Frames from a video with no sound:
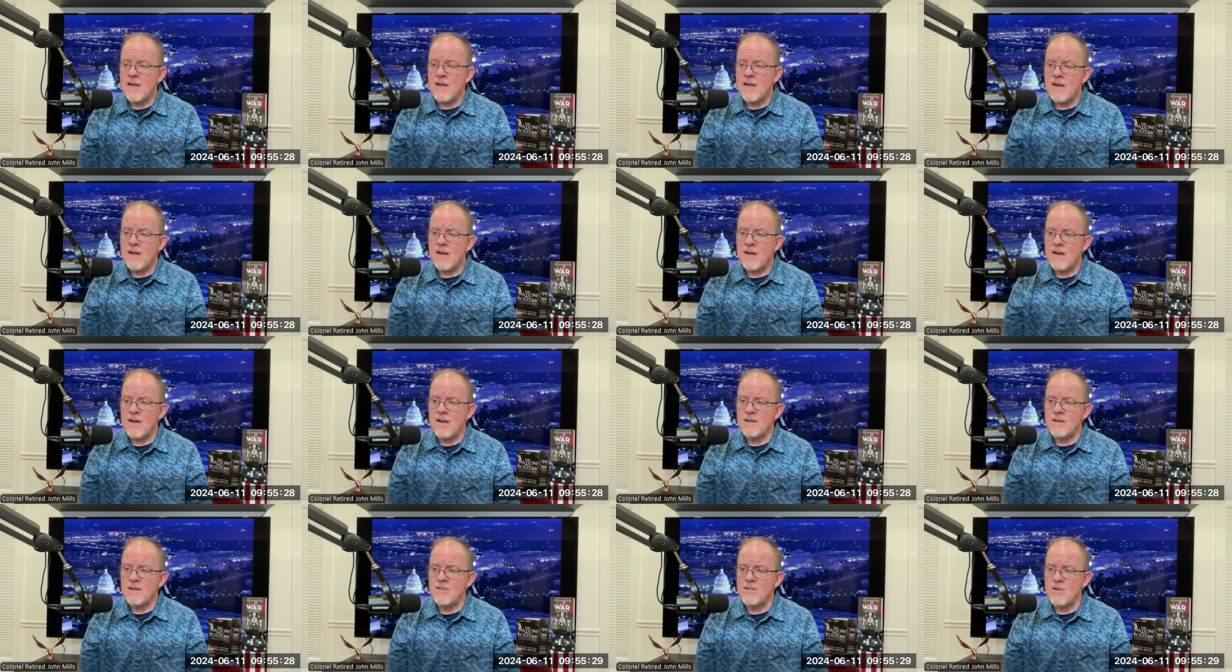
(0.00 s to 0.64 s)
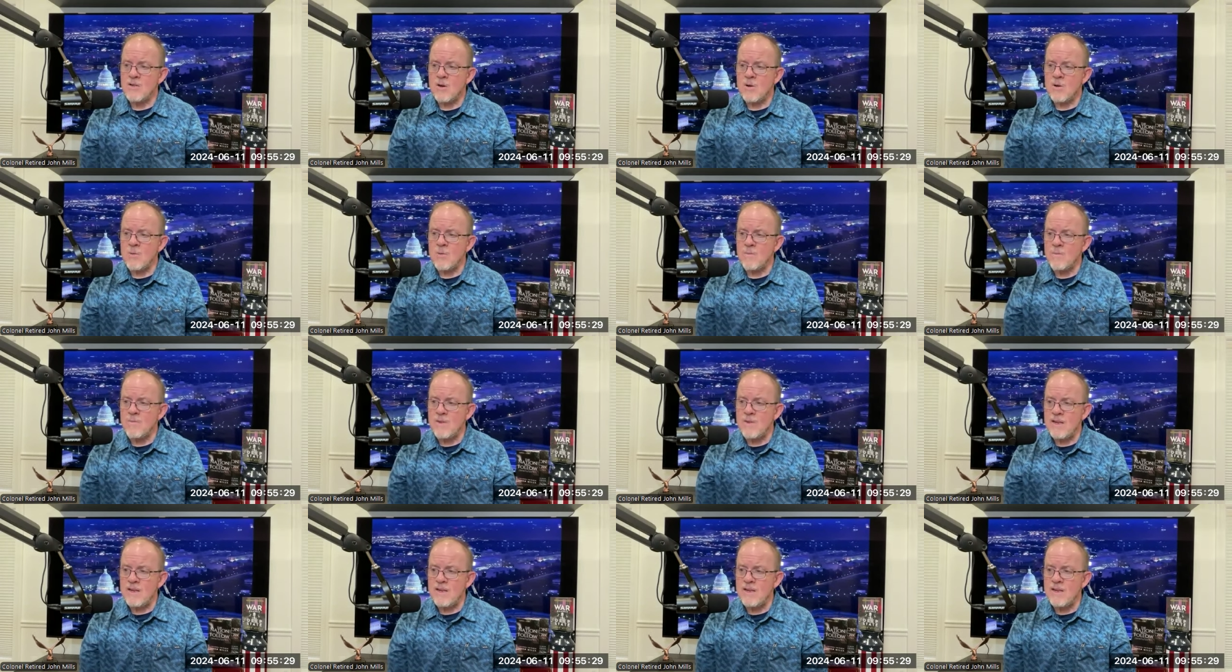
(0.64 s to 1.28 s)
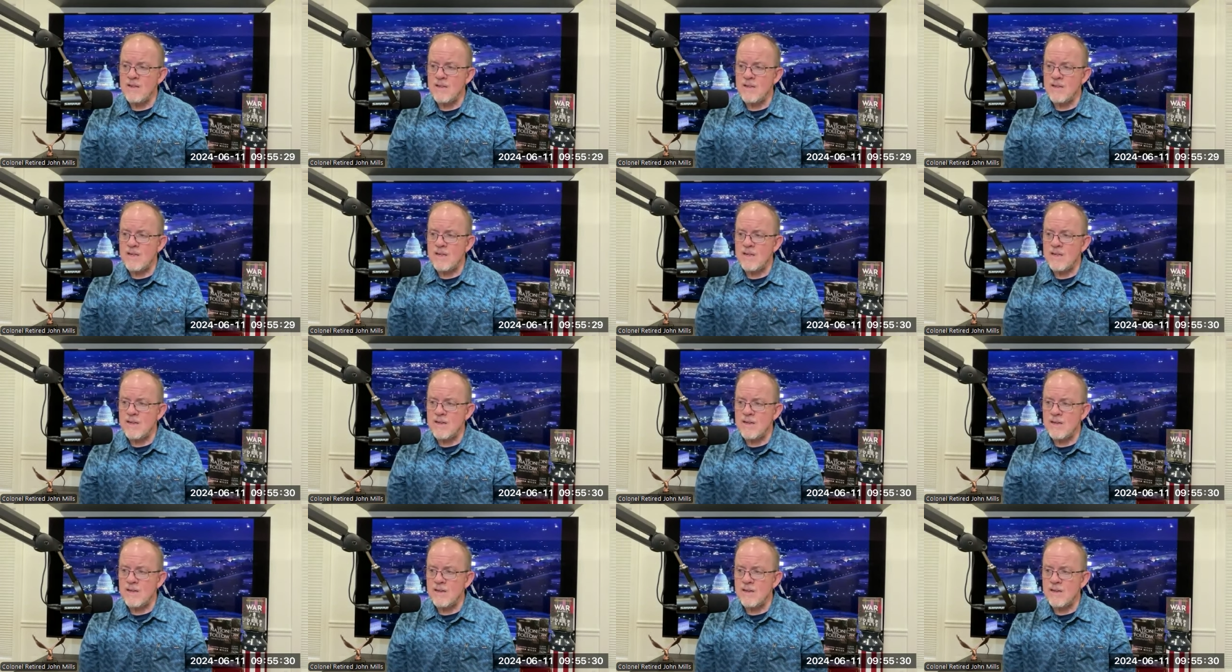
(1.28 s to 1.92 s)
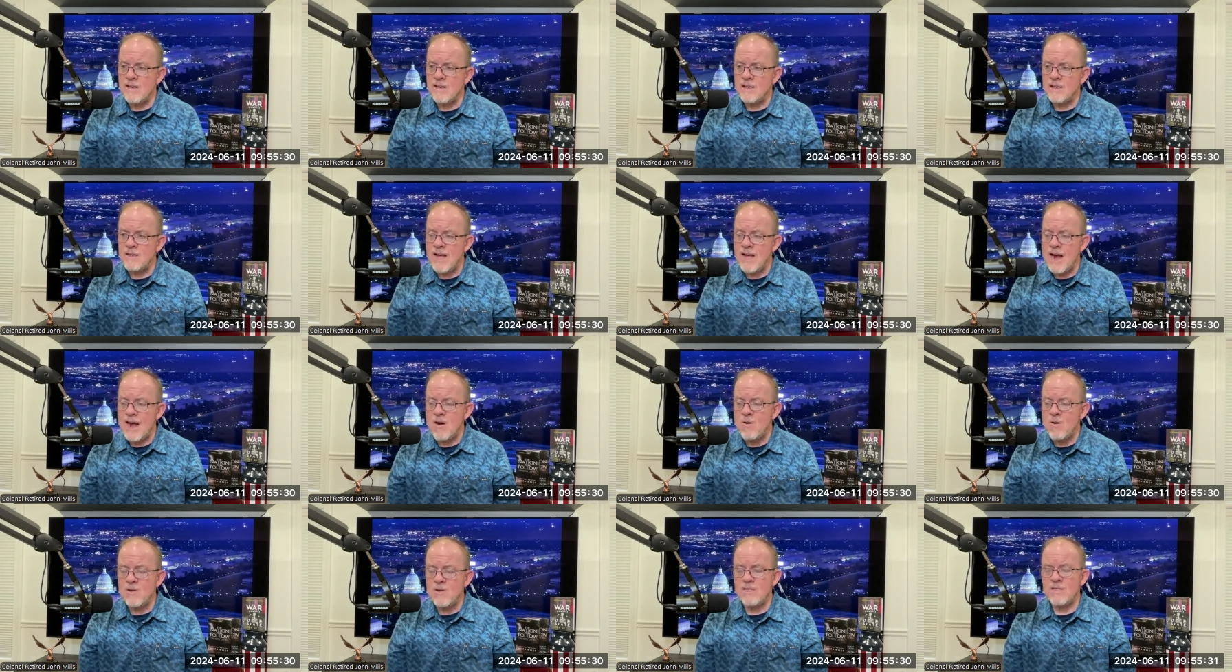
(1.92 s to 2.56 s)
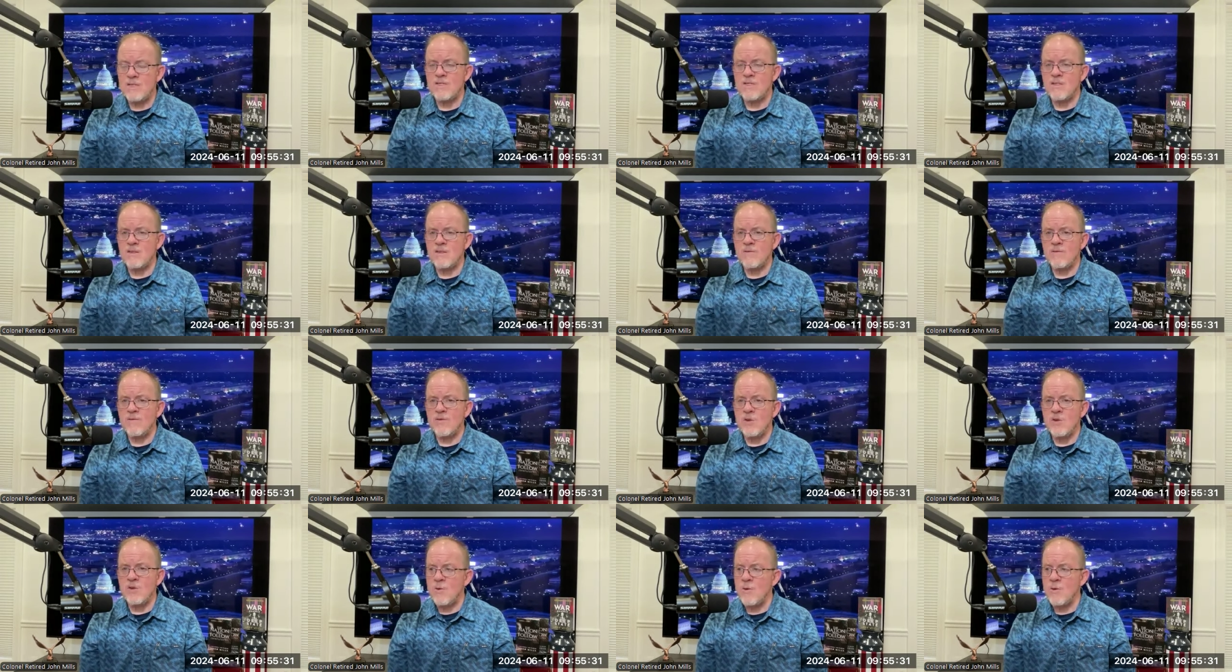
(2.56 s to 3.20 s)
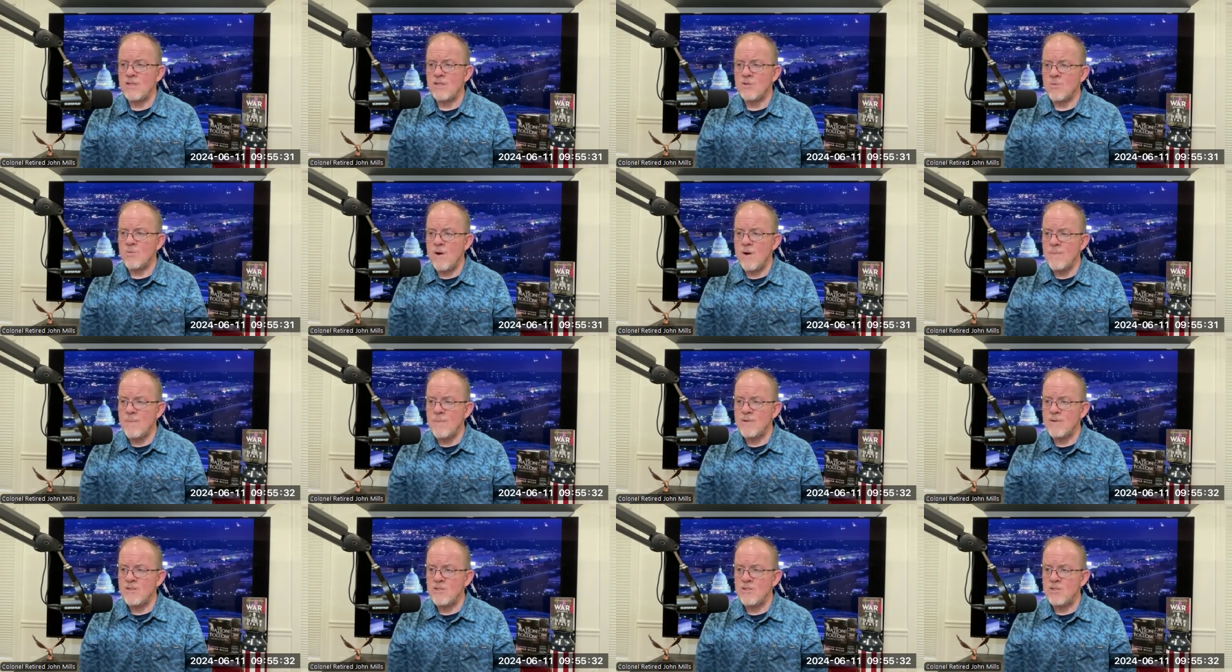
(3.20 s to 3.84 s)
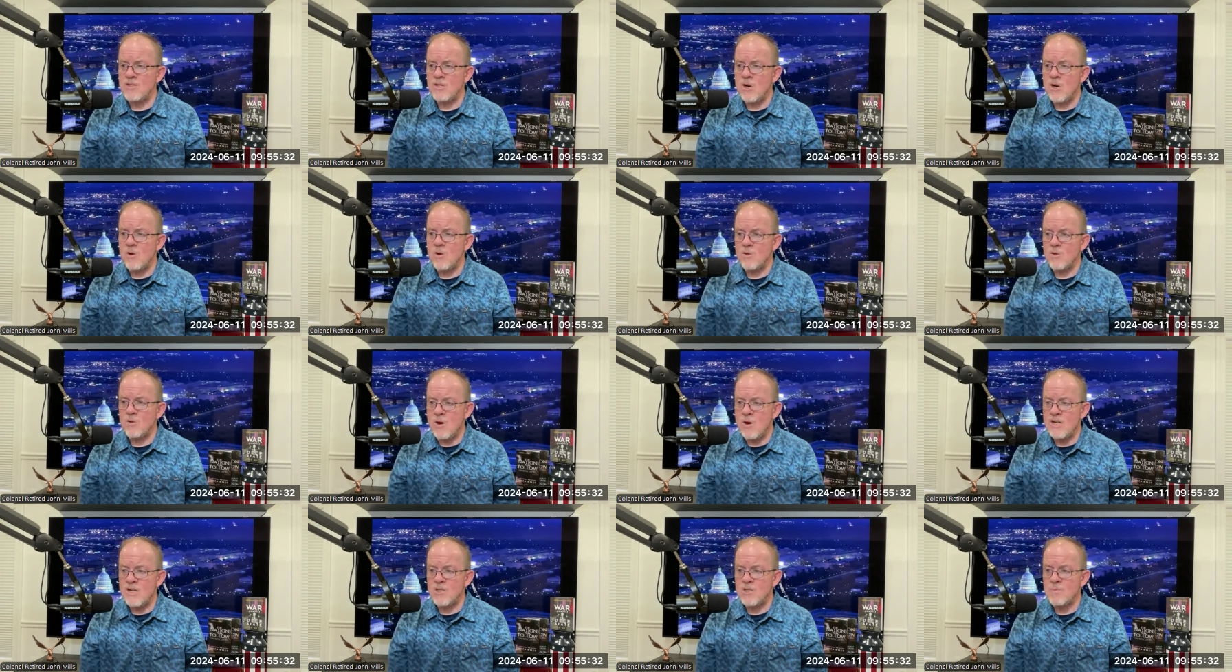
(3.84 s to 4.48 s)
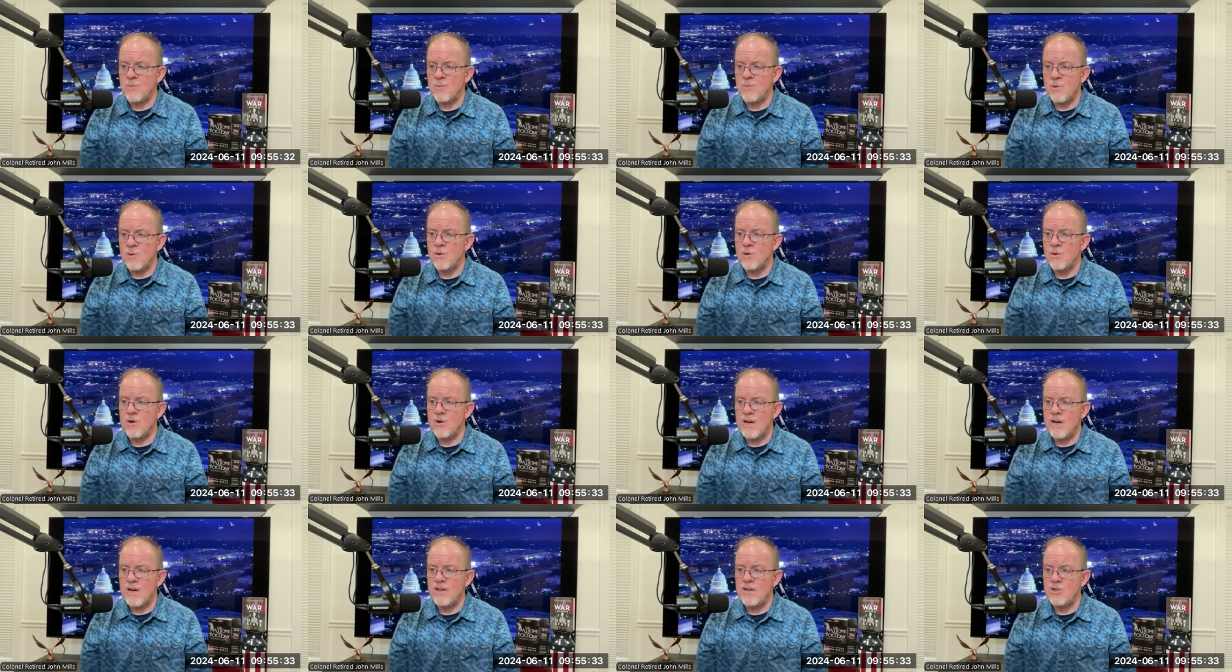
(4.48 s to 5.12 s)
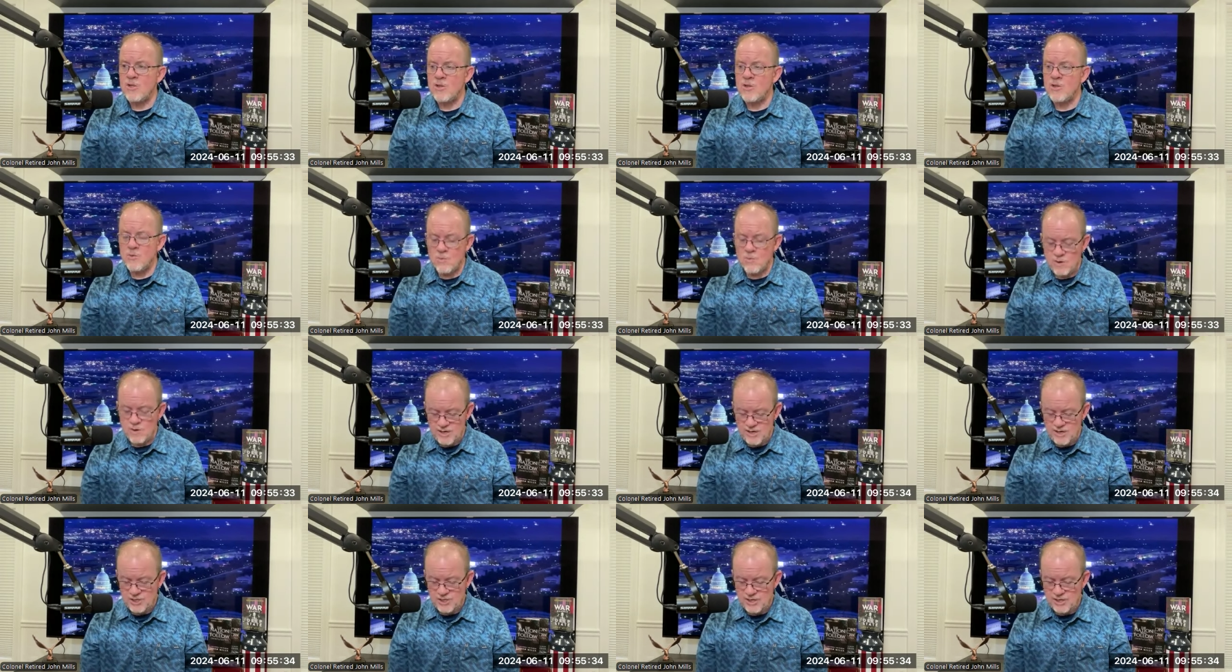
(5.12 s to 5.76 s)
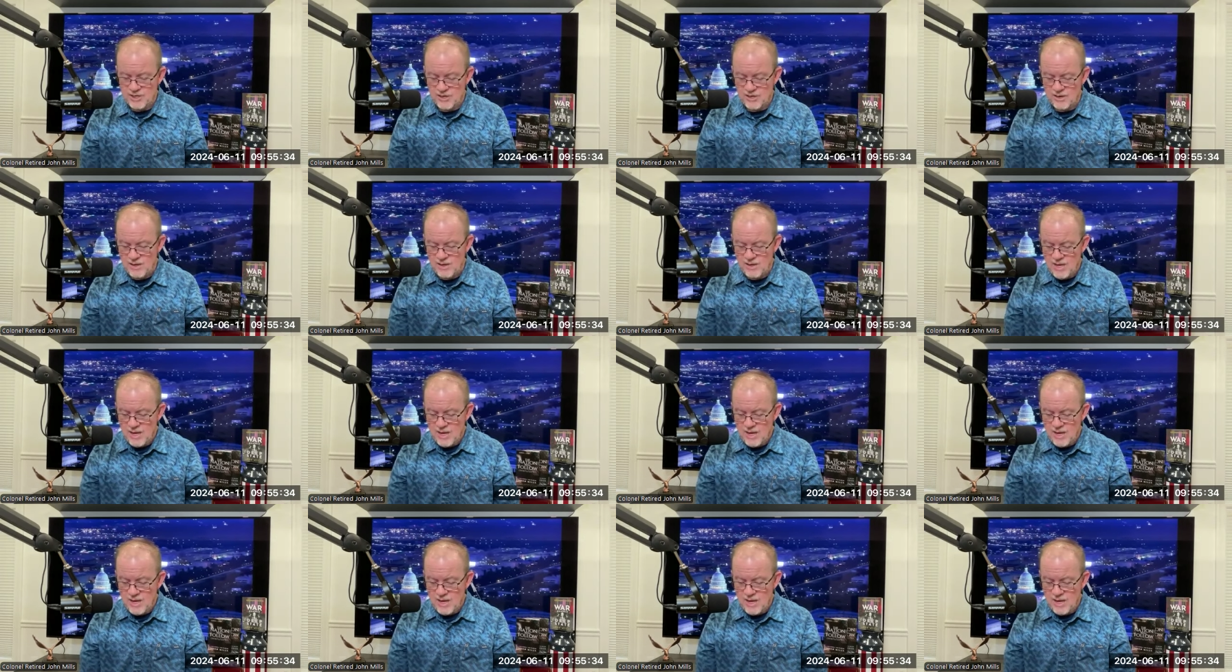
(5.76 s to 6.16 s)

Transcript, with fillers: Uh, so the the uh, allowance of U.S. weapons to go cross border into Russia